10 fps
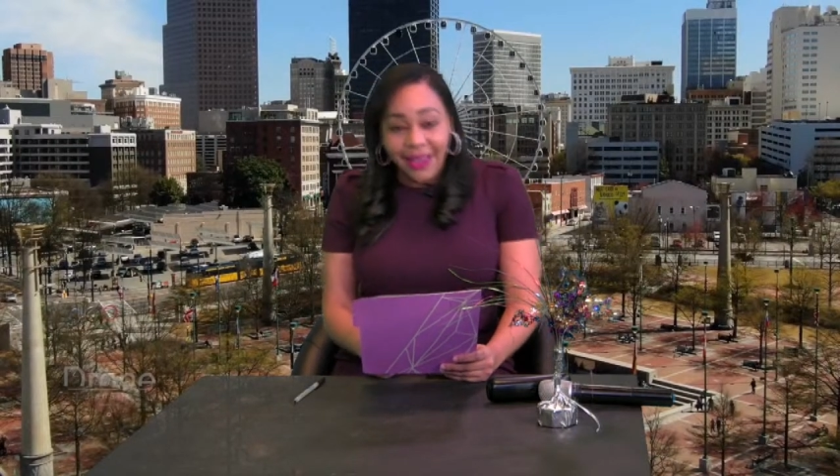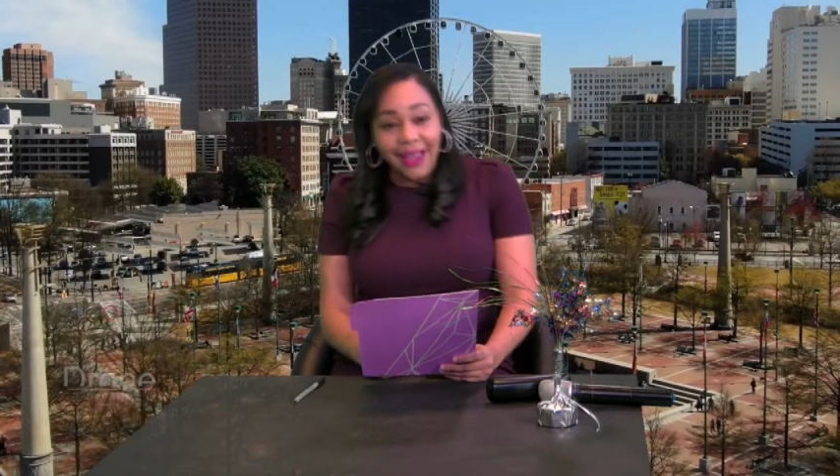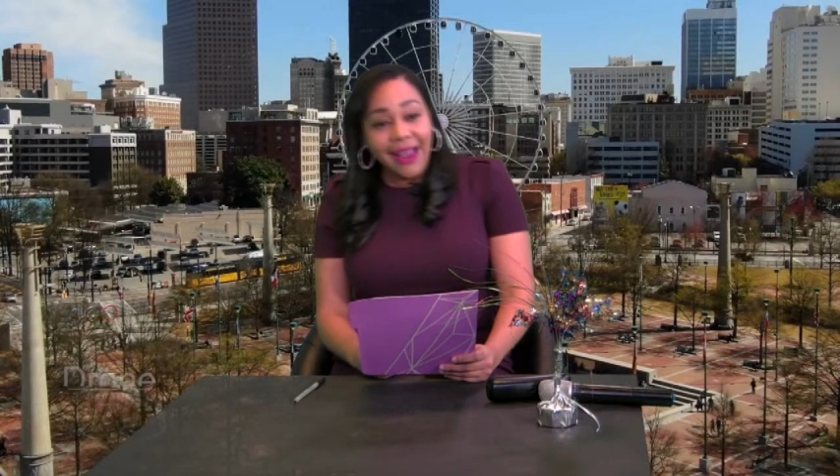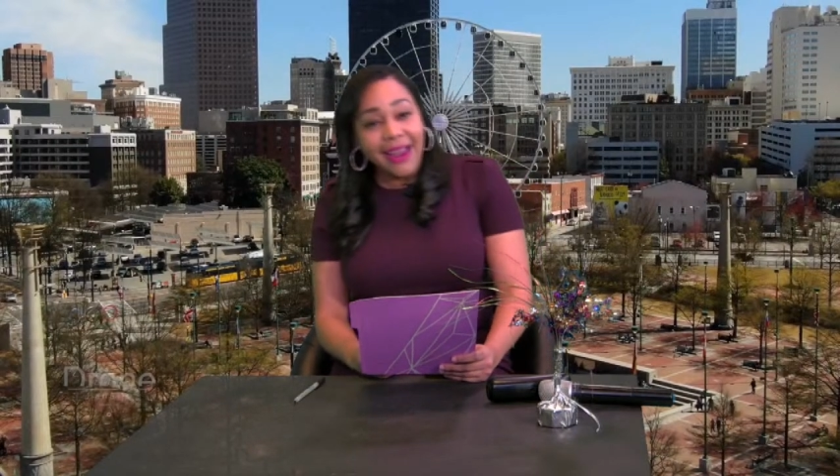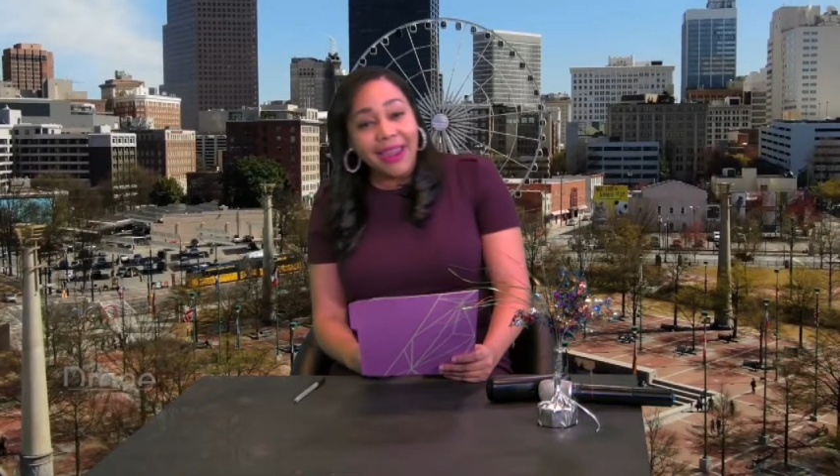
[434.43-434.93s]

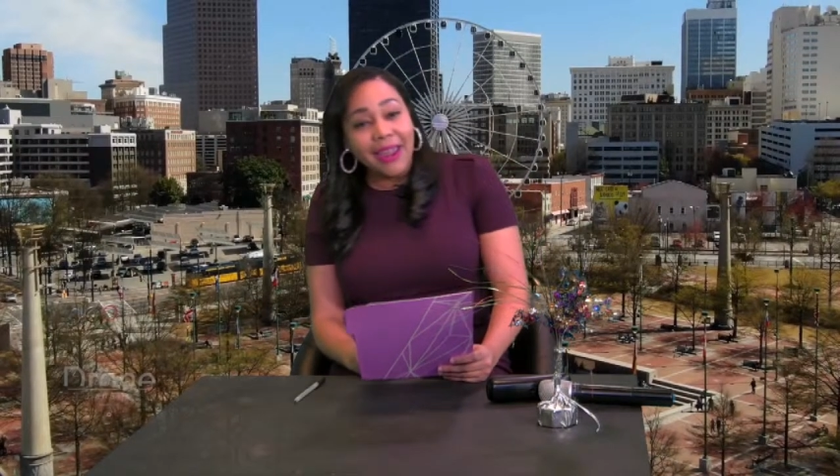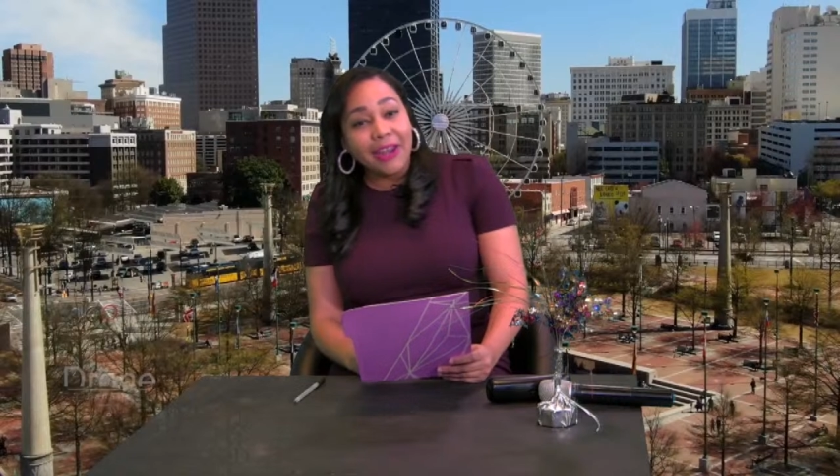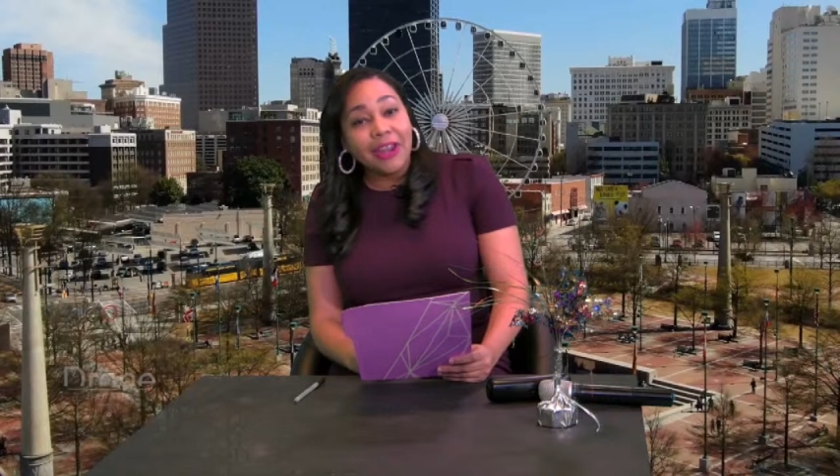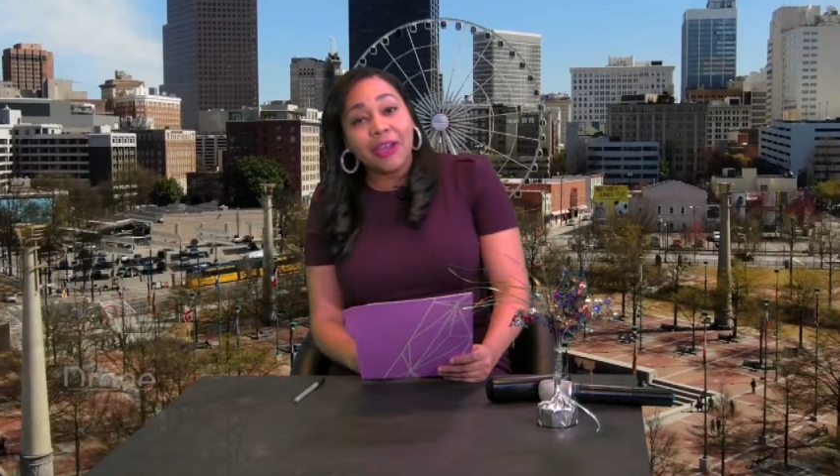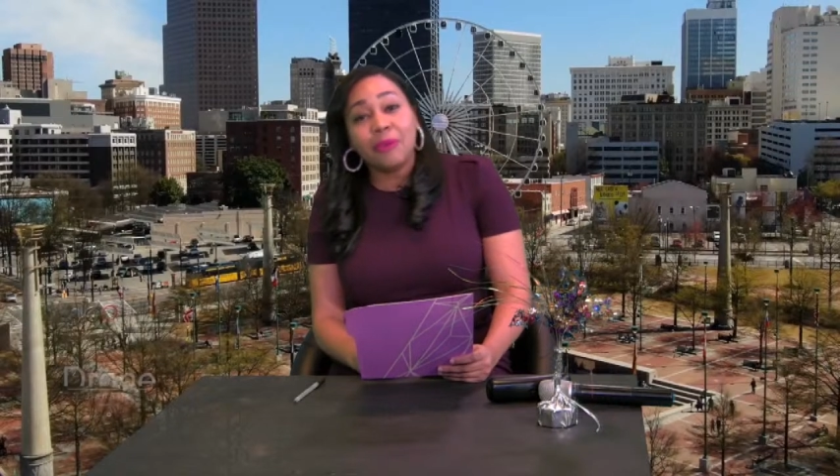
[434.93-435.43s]

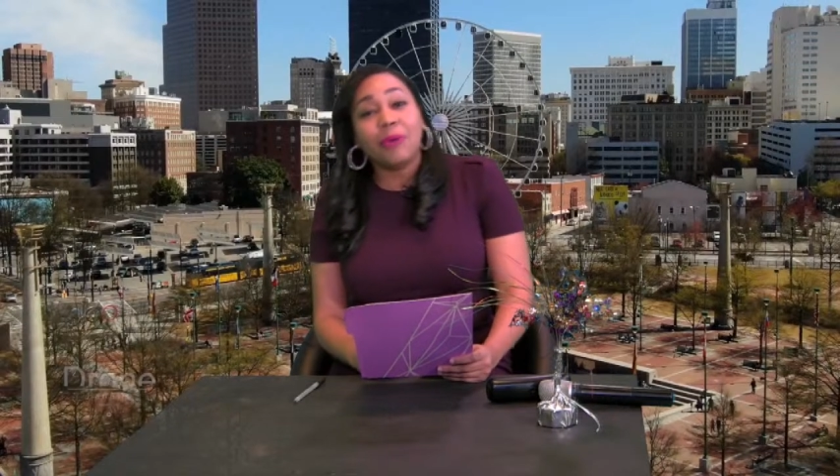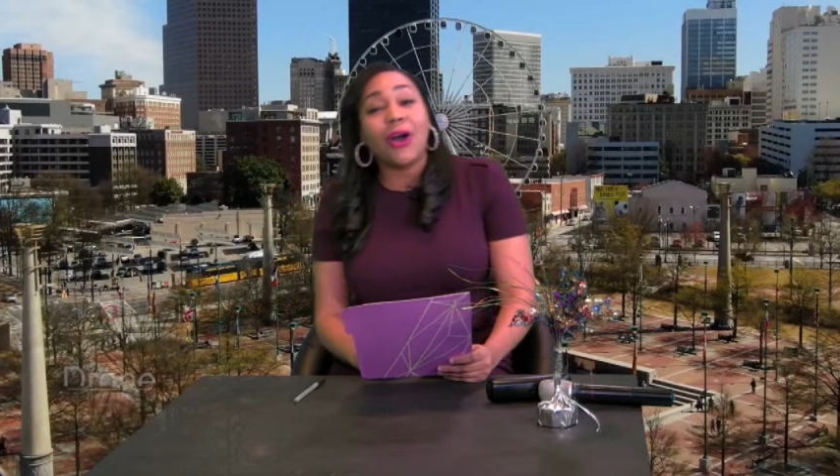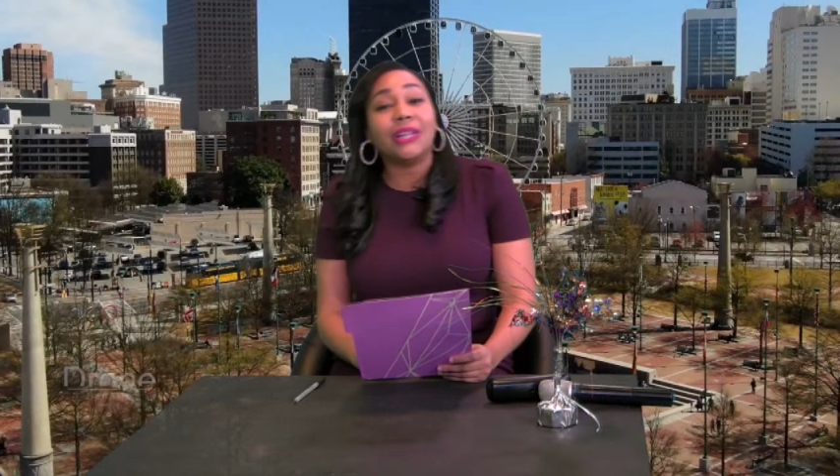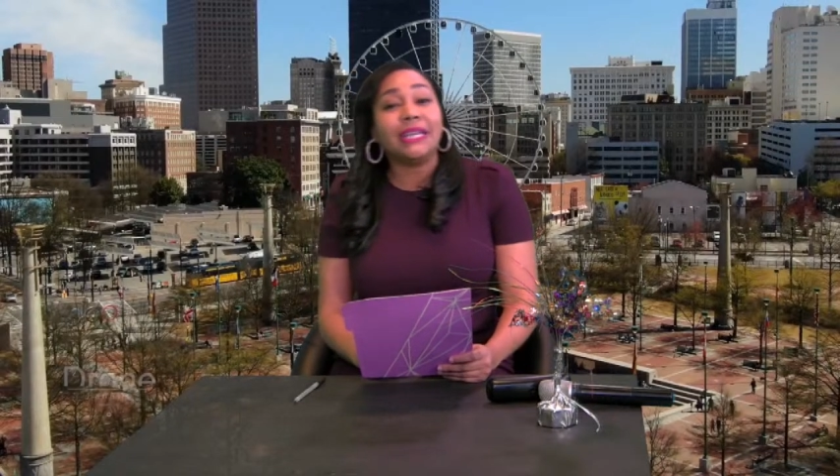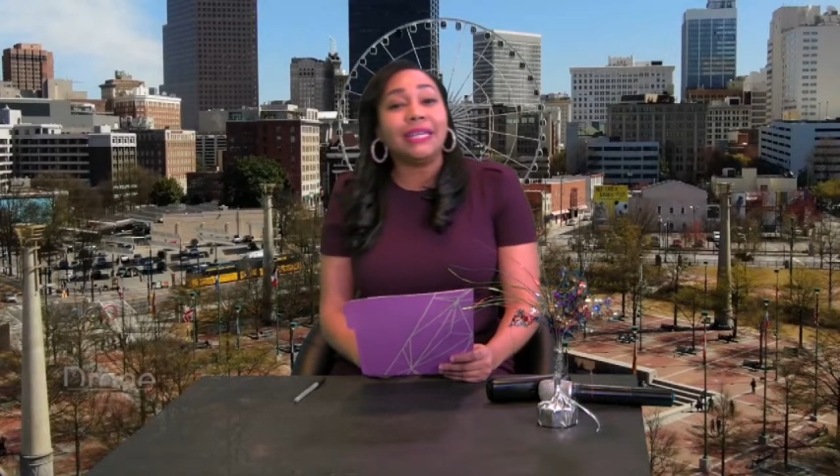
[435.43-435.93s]
And
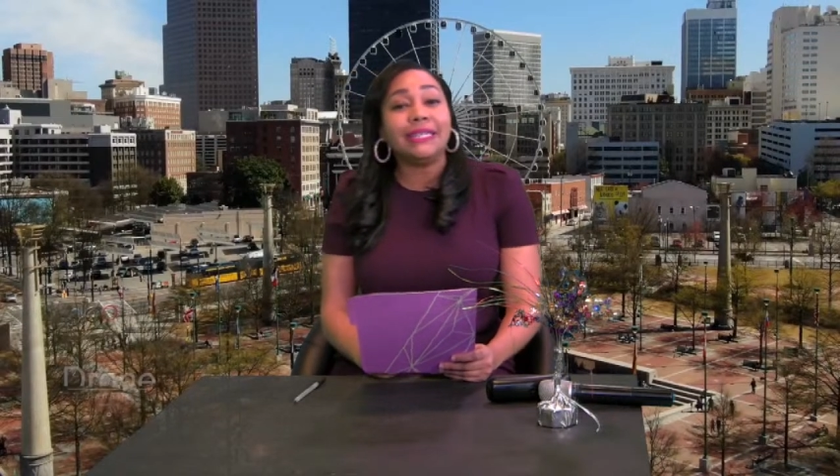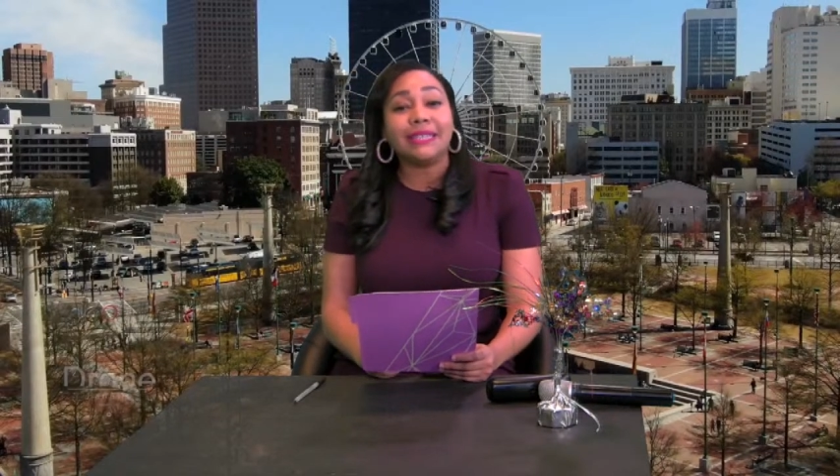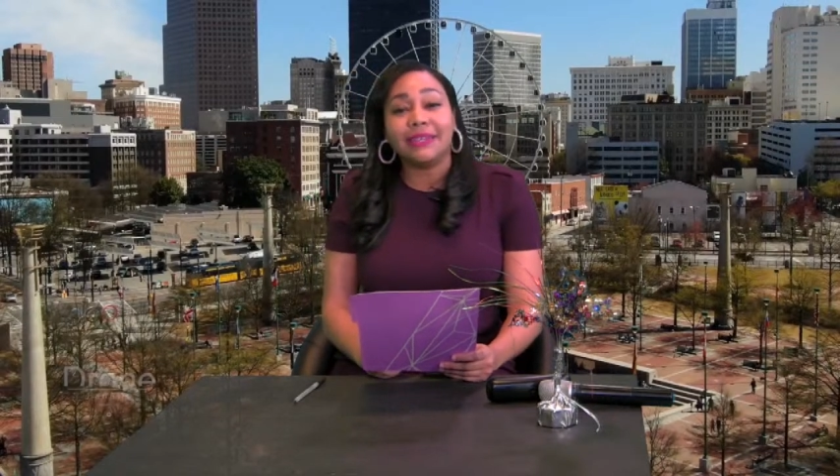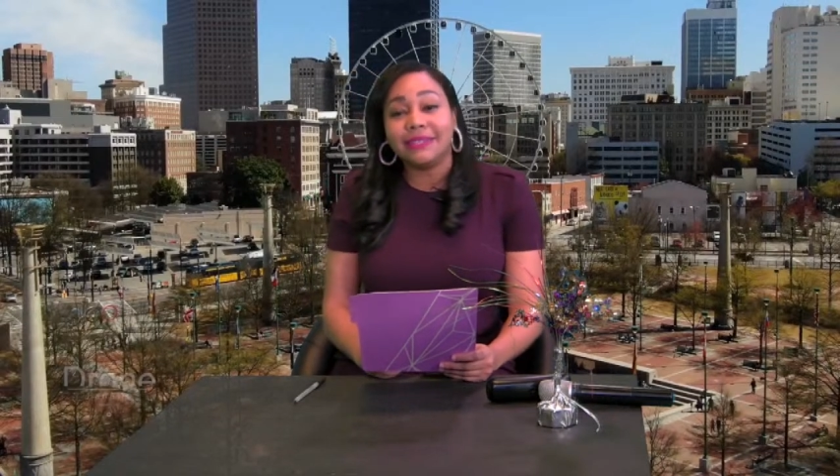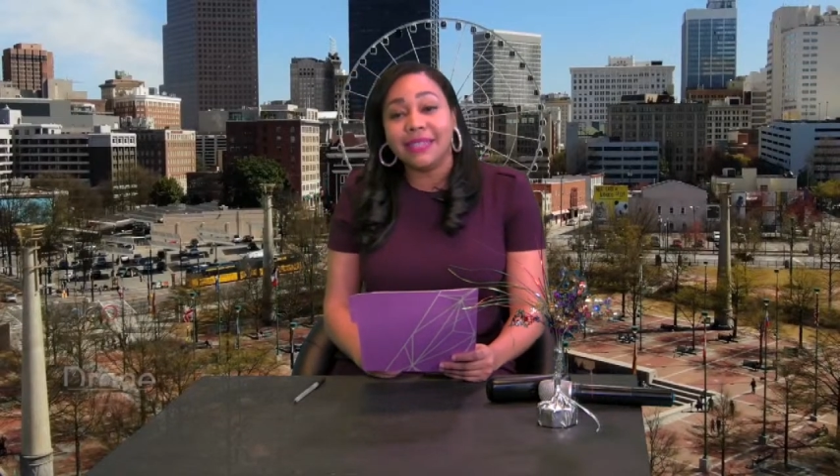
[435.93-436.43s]
Pauline is
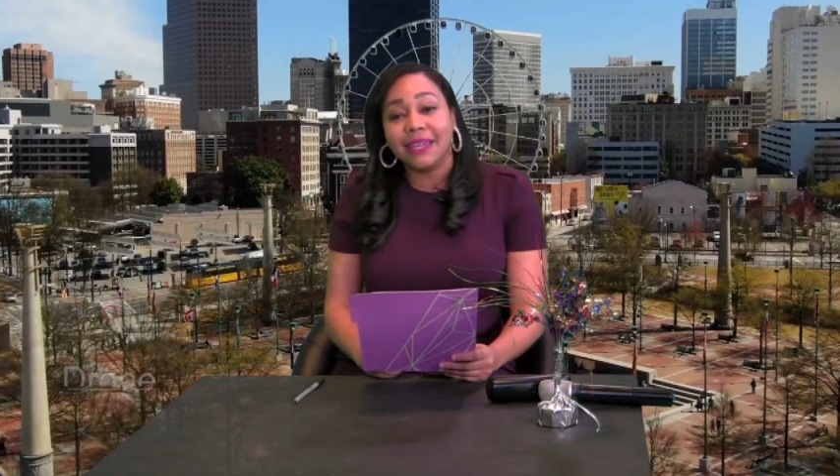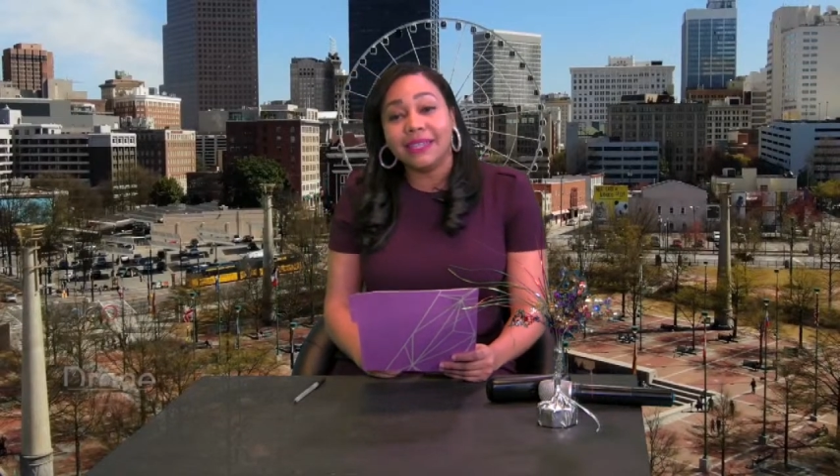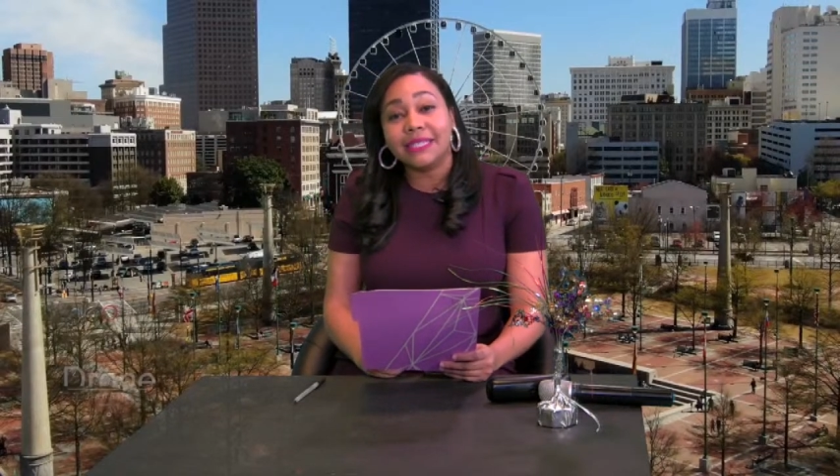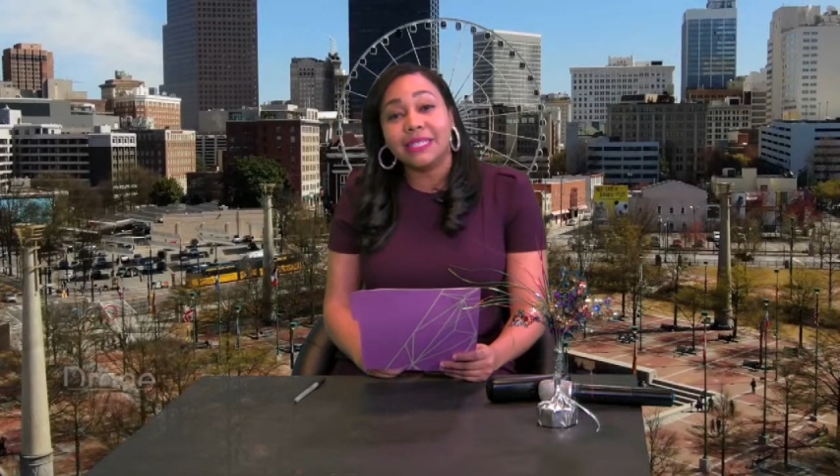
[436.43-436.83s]
going to tell us